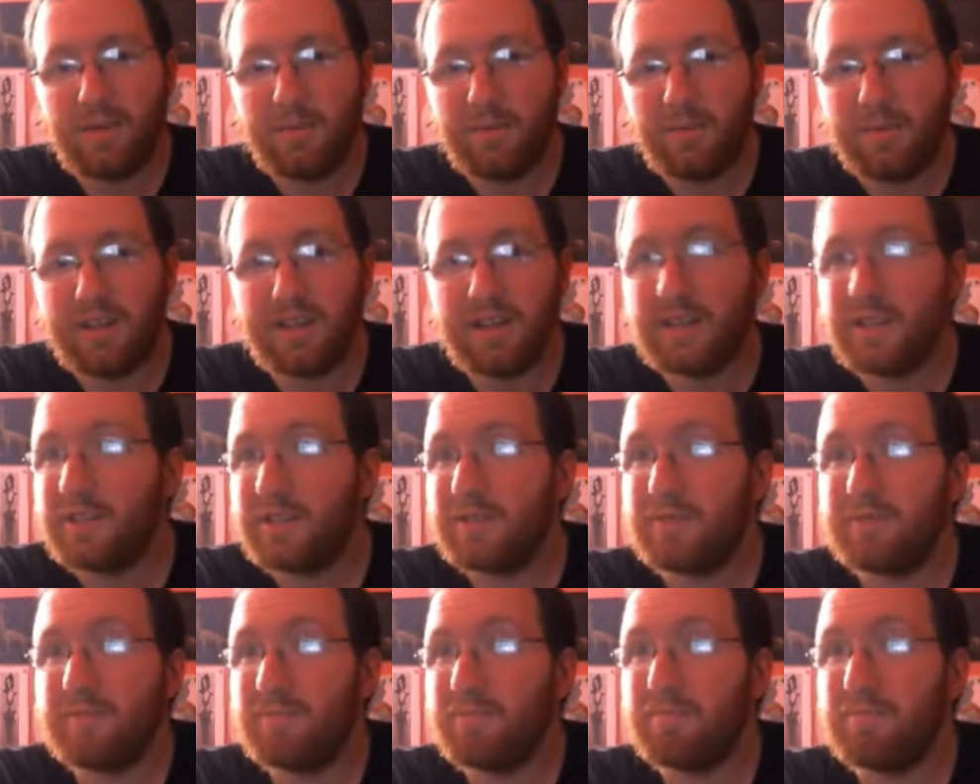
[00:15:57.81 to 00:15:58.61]

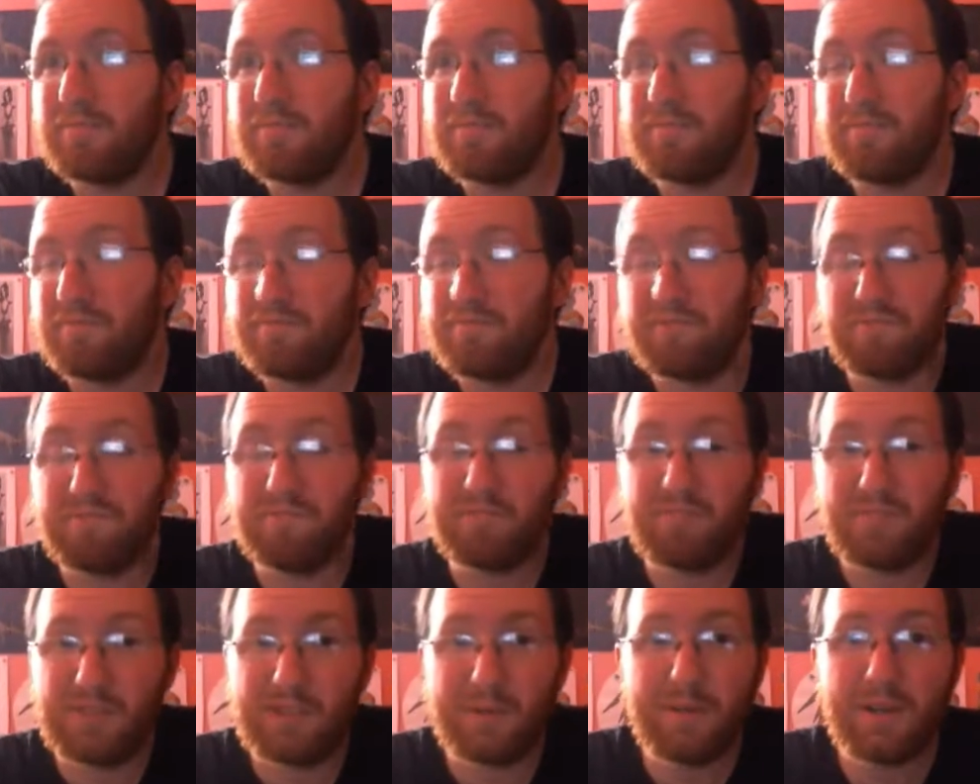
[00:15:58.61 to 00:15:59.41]
Because,
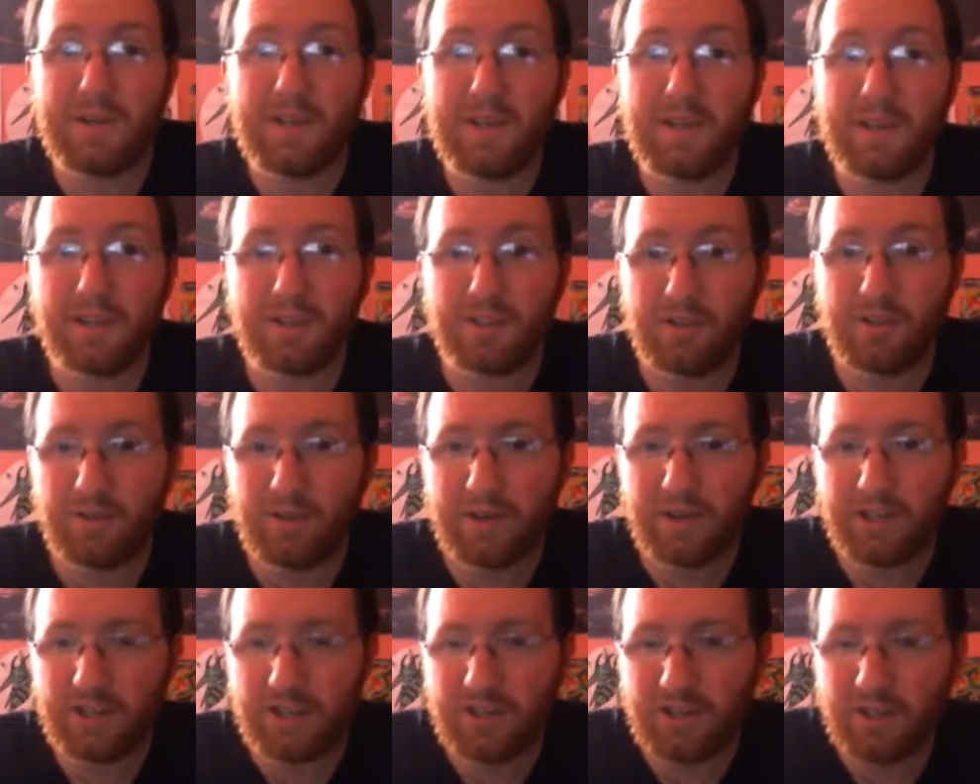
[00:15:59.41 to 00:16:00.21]
to me, a
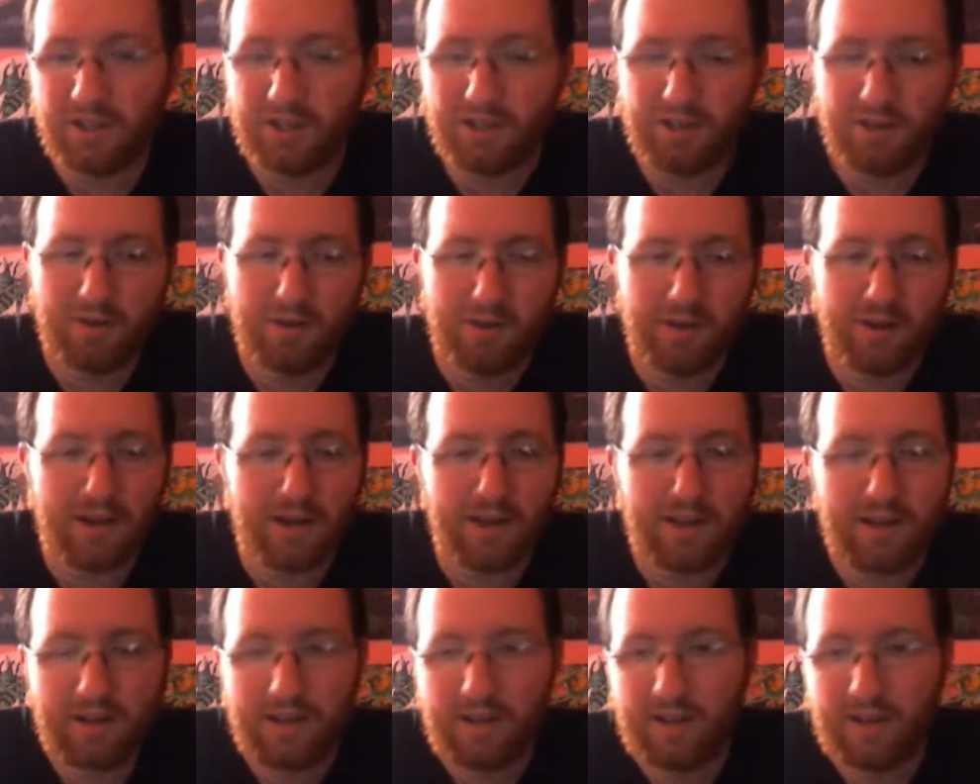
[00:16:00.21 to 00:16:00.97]
story is still a story.